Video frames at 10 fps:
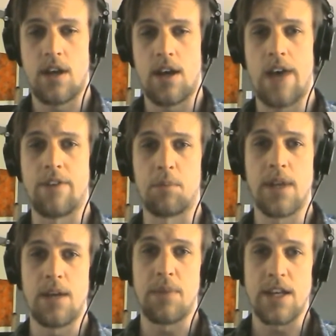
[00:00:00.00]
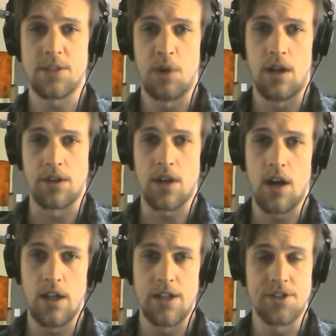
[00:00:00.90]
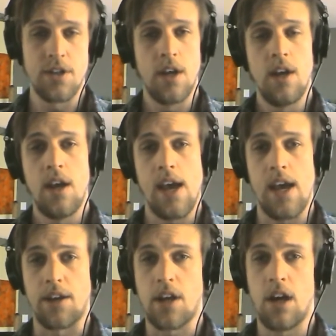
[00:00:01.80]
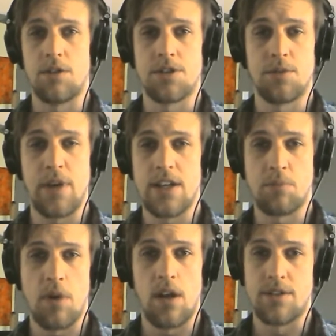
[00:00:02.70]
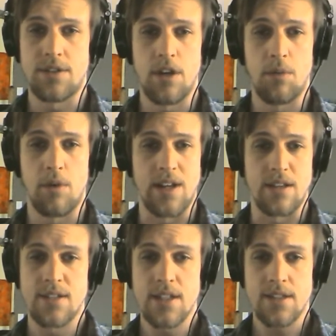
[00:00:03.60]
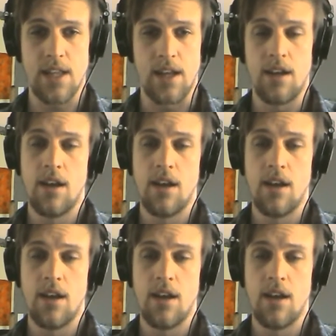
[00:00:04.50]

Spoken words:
having played baseball in college and coached baseball and snowboarding since then.